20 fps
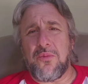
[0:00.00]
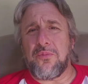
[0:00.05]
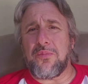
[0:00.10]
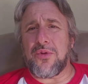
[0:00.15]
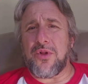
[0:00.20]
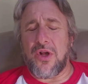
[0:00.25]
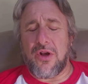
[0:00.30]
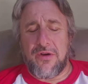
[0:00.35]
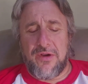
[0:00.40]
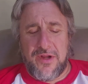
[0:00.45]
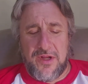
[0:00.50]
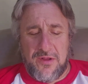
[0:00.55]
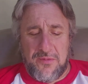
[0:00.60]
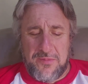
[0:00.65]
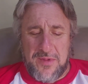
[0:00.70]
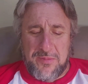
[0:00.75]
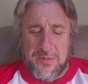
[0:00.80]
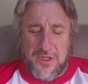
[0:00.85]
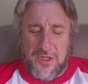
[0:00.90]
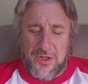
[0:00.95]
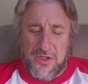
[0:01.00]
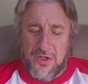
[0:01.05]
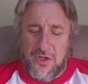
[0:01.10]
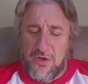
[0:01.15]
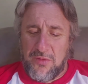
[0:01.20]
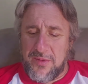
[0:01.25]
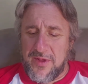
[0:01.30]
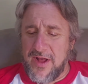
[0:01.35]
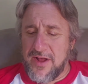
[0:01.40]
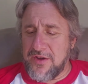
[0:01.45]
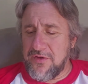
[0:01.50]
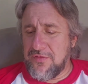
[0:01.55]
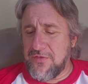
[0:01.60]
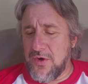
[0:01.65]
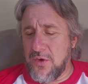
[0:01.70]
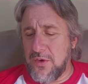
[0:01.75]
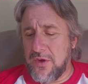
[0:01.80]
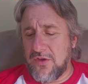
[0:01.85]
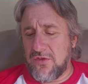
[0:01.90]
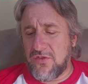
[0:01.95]
blurry, maybe a little bit out of
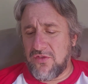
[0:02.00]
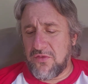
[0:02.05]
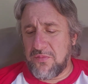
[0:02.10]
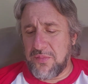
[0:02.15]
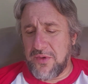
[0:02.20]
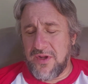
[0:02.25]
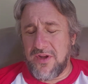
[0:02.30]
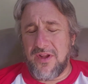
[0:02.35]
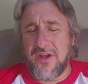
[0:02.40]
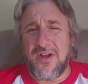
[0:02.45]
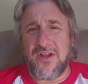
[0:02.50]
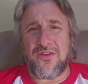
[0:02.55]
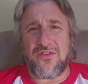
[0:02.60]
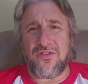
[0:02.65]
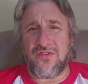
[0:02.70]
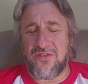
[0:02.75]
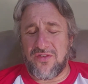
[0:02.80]
focus, but I